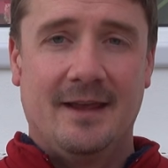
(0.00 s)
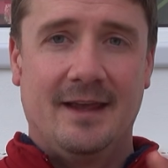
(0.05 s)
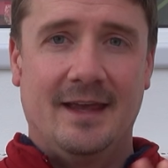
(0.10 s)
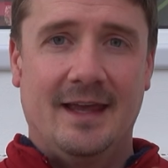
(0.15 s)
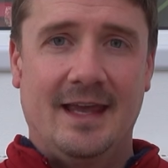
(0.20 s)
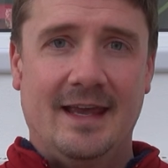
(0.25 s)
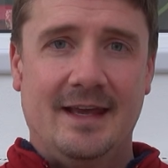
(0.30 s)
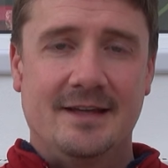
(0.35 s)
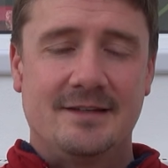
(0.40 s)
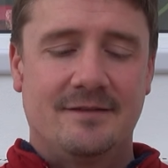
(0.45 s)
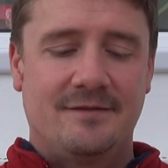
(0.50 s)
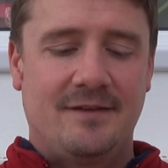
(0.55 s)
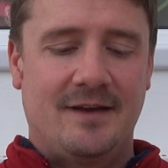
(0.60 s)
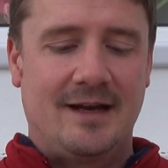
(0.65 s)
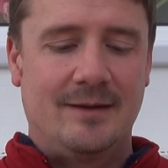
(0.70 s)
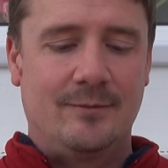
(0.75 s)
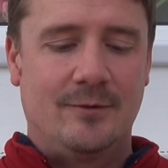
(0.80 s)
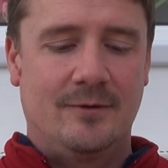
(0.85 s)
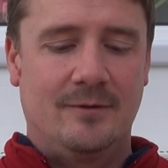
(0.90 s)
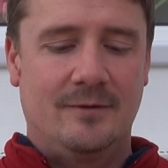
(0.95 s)
It is
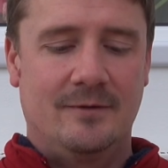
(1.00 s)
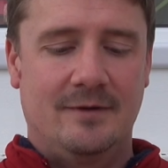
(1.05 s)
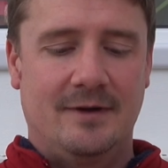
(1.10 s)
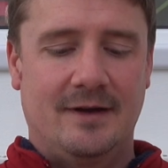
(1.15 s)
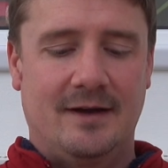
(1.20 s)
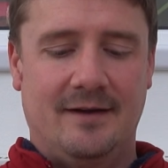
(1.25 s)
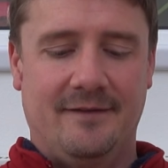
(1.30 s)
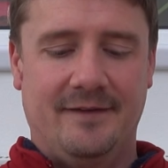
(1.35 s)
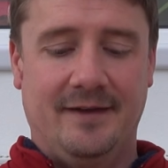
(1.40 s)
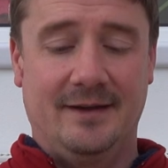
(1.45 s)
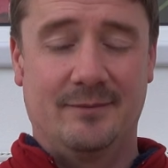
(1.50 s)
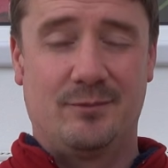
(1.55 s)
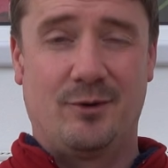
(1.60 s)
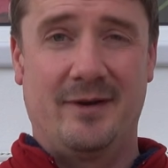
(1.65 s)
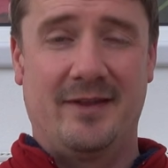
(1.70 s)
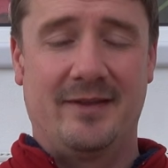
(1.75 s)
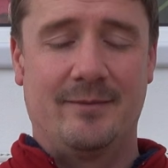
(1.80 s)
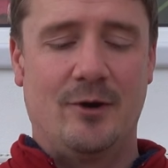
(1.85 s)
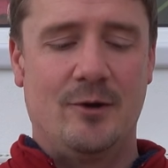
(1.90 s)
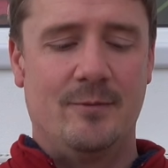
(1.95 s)
available, I think,
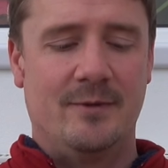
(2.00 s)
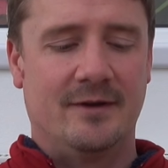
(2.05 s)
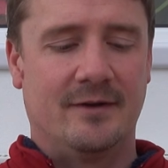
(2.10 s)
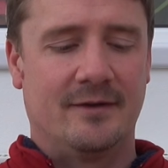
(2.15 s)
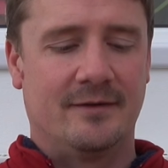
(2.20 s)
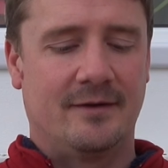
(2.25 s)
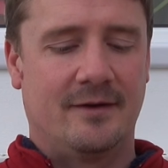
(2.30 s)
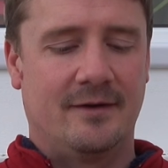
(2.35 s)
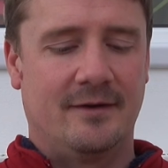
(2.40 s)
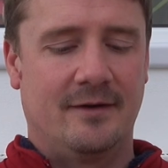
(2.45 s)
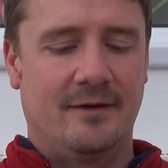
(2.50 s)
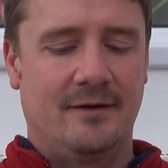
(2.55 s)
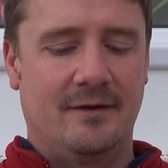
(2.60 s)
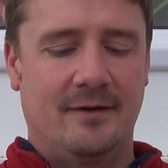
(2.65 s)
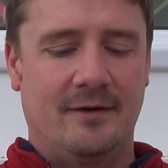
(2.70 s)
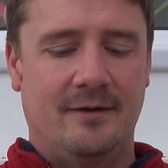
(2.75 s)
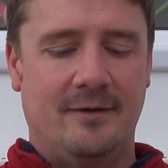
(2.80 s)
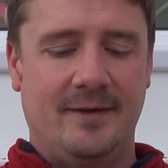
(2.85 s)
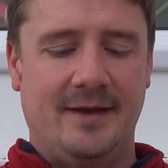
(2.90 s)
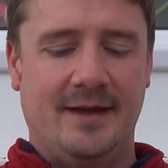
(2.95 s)
probably at the moment on
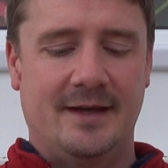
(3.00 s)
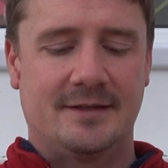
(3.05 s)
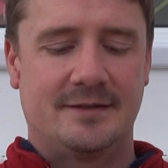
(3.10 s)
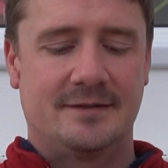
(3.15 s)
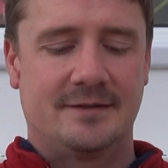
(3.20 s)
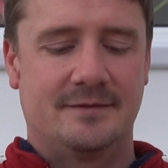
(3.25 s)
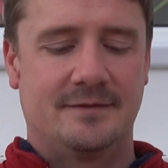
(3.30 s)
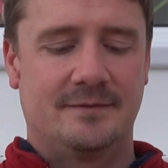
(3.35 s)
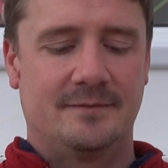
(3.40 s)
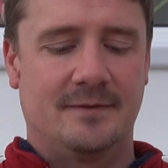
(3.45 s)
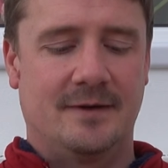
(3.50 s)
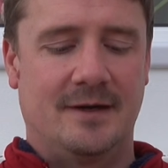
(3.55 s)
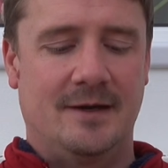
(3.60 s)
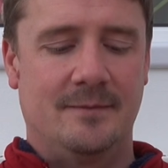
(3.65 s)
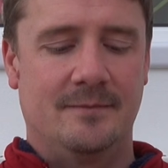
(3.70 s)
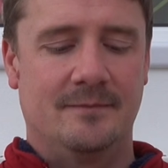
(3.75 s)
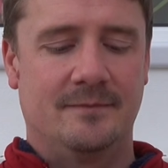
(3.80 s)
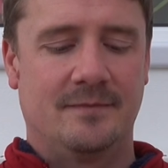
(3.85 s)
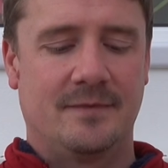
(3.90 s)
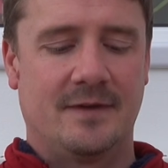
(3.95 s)
OEX,
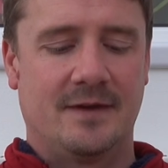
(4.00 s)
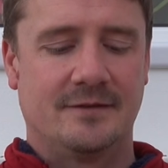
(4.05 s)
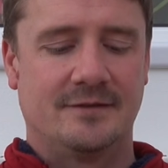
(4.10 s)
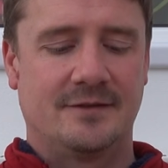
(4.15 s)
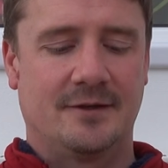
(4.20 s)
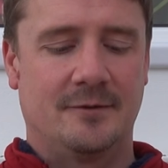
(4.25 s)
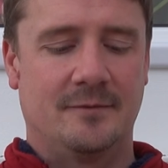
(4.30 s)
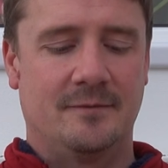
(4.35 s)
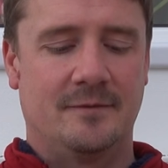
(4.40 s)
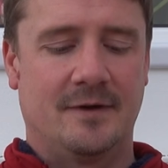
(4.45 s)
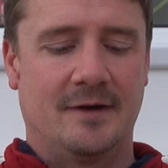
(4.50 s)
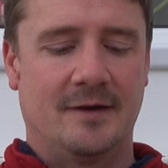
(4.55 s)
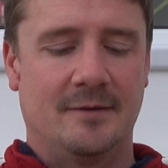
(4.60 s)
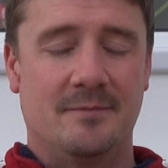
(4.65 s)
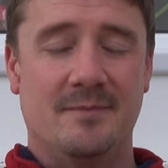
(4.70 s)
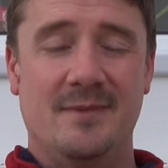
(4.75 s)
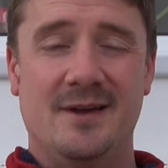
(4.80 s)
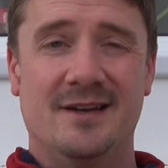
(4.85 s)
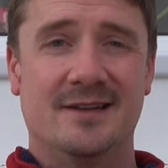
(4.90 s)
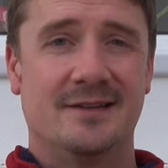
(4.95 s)
so
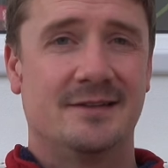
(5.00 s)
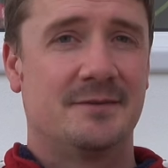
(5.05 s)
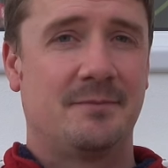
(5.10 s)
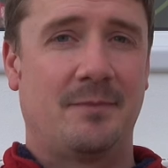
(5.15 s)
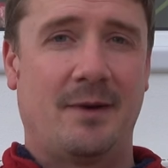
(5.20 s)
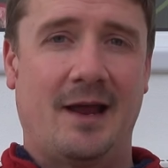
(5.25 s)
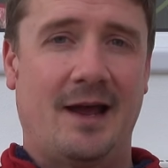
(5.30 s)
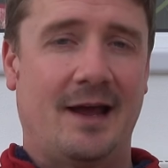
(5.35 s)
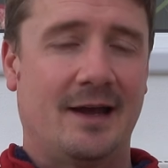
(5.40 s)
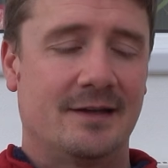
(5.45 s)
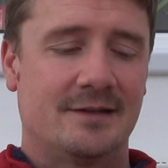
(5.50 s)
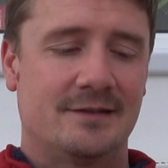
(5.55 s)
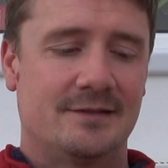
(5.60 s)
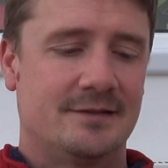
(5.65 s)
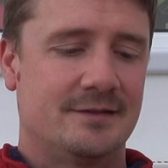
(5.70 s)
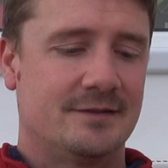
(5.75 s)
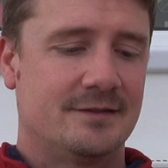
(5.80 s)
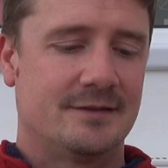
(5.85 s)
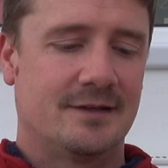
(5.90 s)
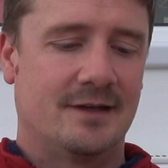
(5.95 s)
millets,
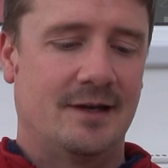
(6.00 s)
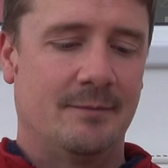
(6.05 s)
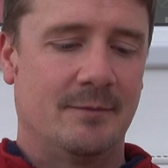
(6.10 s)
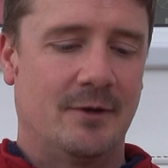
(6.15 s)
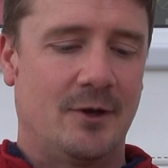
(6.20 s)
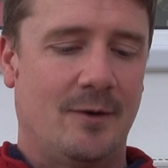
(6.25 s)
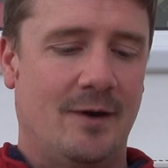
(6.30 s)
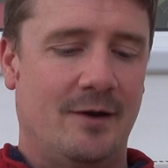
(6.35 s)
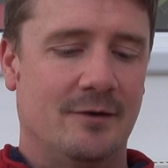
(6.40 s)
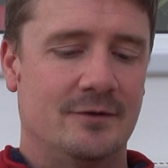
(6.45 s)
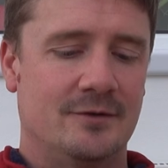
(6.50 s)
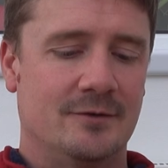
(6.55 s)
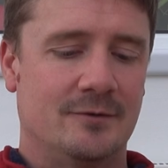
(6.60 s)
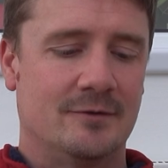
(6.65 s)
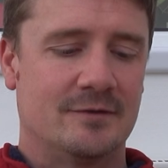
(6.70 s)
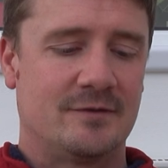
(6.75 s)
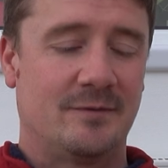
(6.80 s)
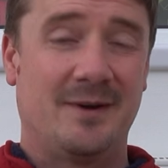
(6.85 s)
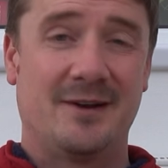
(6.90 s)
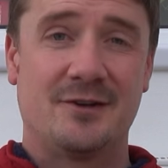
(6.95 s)
blacks, go
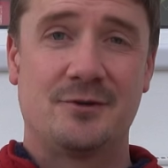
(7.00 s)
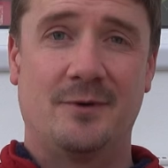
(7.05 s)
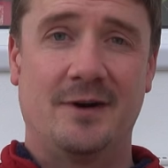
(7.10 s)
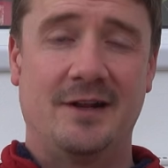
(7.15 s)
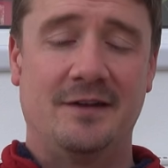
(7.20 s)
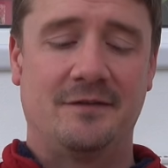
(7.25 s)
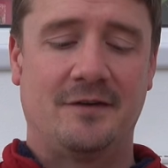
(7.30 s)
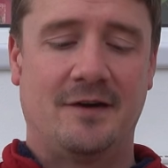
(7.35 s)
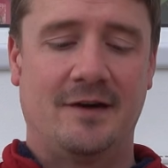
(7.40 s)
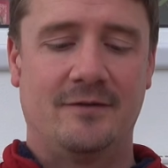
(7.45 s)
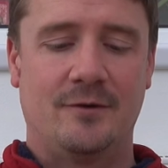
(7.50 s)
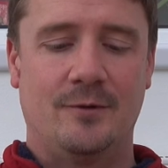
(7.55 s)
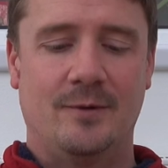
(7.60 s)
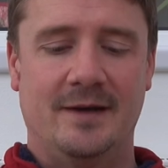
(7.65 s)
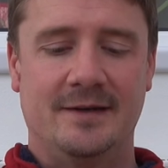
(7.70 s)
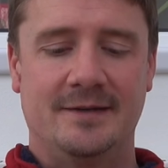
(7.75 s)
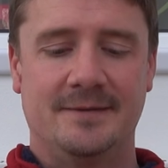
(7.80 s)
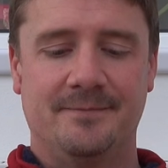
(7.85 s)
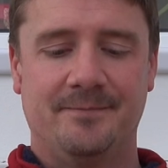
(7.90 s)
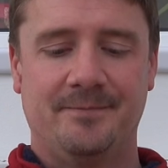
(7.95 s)
outdoors for about 25
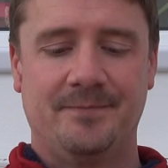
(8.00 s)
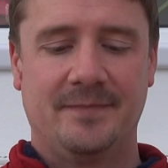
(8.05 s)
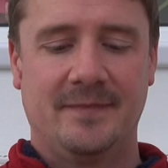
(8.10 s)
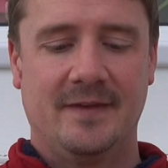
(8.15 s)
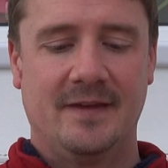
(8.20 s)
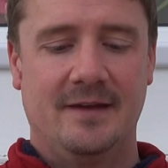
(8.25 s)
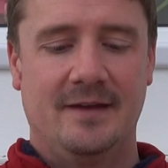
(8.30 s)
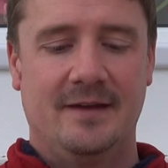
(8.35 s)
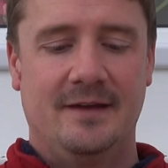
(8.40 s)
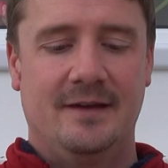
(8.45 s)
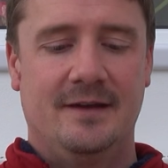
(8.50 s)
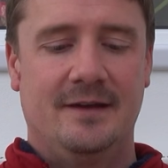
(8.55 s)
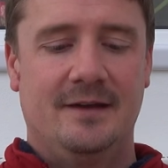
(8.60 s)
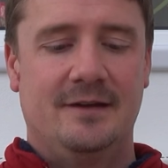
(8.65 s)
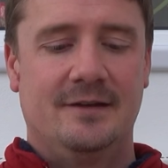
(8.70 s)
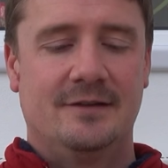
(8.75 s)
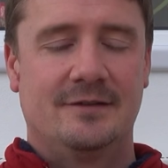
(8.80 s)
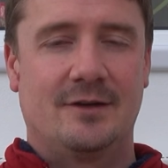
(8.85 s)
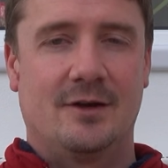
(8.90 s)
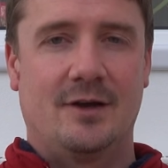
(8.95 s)
quid.
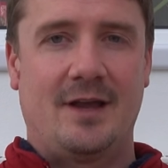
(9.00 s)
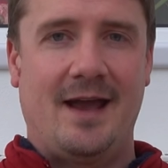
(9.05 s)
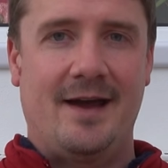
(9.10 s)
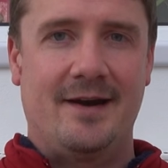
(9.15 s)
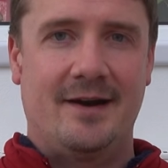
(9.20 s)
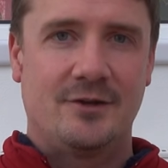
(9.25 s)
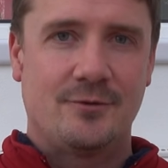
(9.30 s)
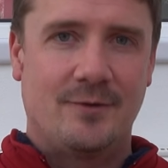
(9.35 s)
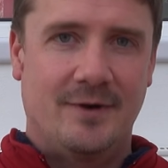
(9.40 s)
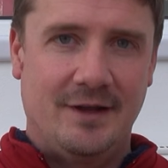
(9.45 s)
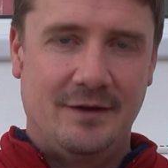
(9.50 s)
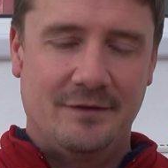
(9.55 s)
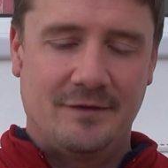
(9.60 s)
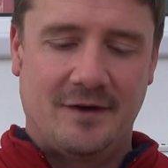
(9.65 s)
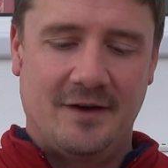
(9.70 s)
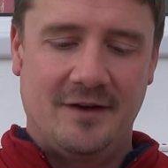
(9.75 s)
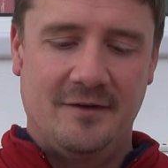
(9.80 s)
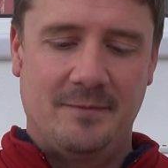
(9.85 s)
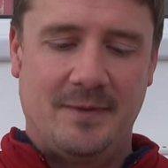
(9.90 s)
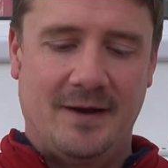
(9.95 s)
So can a
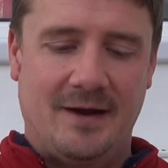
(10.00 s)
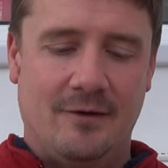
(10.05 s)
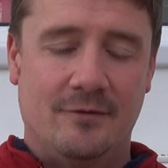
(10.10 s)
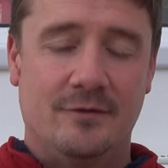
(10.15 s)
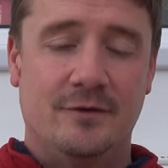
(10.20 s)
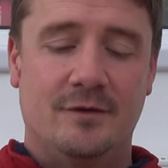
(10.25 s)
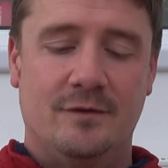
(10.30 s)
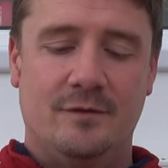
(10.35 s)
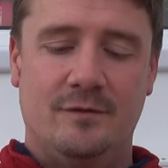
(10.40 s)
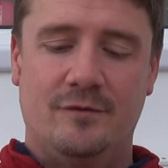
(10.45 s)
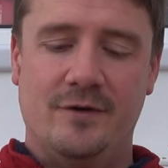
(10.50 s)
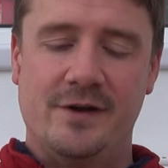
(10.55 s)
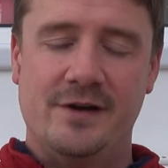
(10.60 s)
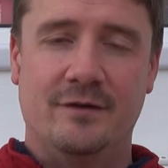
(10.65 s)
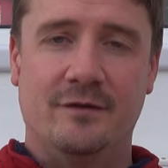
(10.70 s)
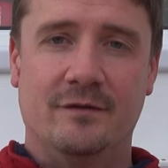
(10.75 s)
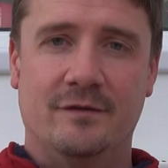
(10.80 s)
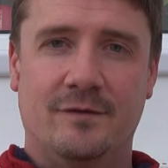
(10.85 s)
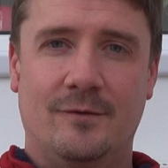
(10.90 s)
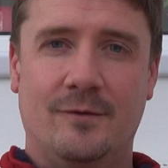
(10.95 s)
£25,
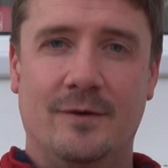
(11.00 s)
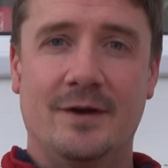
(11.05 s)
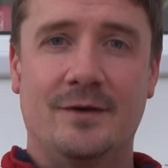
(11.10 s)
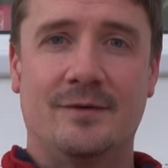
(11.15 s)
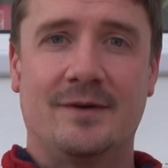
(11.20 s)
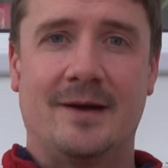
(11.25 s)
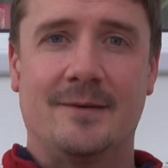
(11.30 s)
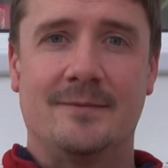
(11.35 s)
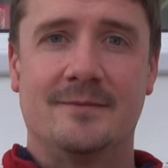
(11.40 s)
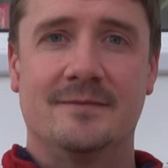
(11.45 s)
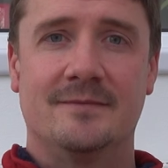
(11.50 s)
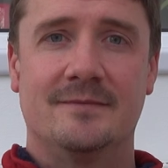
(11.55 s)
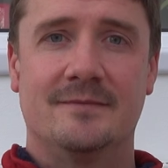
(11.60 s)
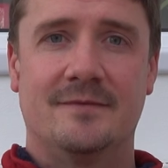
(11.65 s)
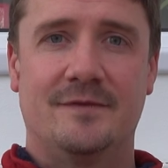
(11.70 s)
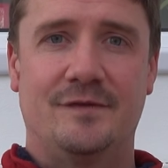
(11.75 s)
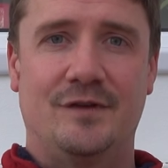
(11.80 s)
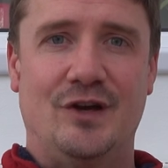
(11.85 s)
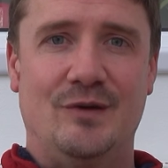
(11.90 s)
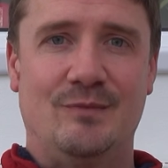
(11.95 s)
340 gram
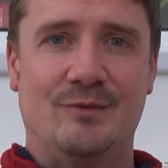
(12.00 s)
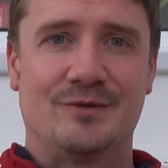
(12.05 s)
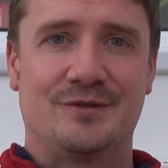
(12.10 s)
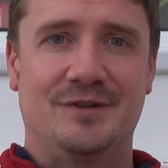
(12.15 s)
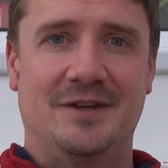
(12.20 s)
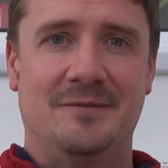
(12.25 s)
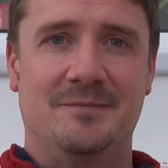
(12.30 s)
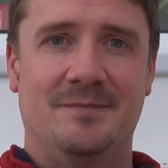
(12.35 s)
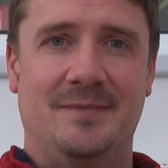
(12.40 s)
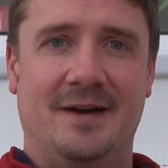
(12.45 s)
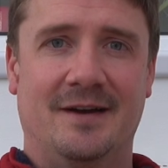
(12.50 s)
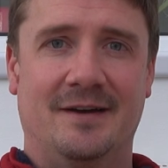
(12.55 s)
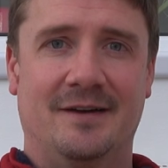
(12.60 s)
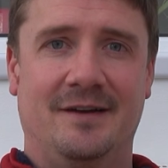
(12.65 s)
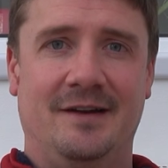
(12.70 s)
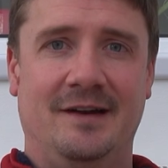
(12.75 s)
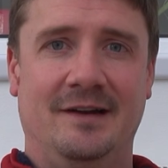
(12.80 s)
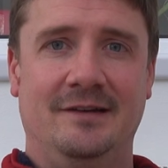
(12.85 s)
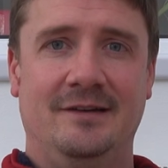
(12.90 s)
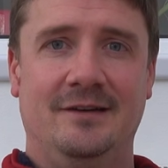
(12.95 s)
thermal sleeping bag
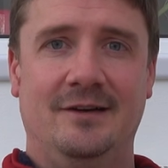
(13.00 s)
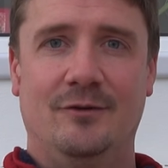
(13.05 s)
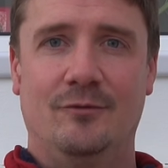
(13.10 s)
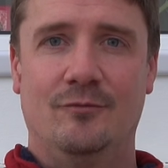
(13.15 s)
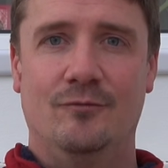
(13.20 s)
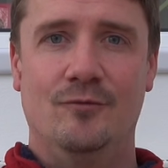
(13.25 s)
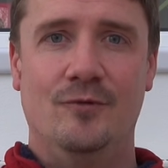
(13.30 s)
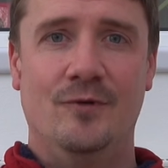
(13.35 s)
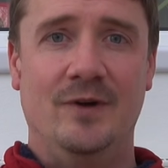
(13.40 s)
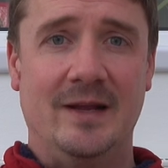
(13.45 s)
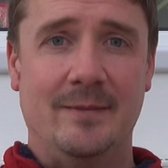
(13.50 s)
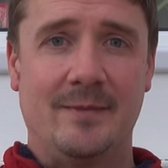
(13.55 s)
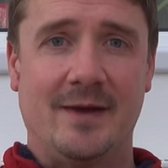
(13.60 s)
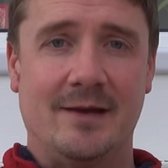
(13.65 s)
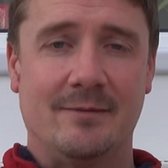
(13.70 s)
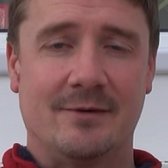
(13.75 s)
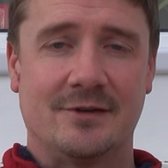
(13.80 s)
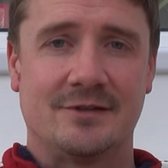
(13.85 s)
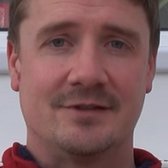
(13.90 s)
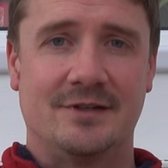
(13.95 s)
liner really
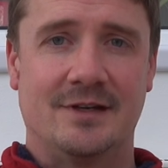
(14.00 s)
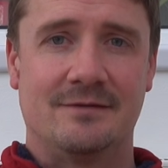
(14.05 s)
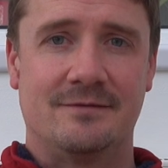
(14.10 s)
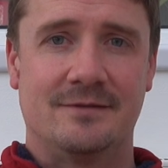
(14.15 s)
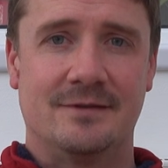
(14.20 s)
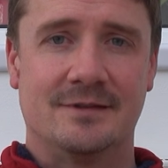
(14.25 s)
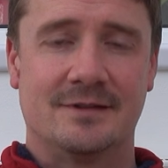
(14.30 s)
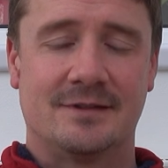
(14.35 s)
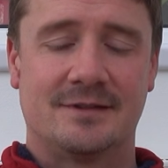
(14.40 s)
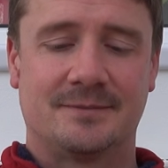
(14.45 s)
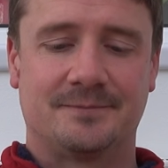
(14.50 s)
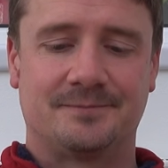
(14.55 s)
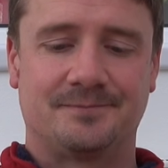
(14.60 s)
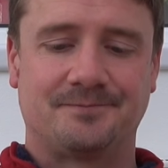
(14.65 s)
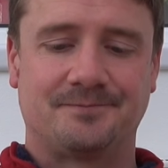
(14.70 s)
make much difference?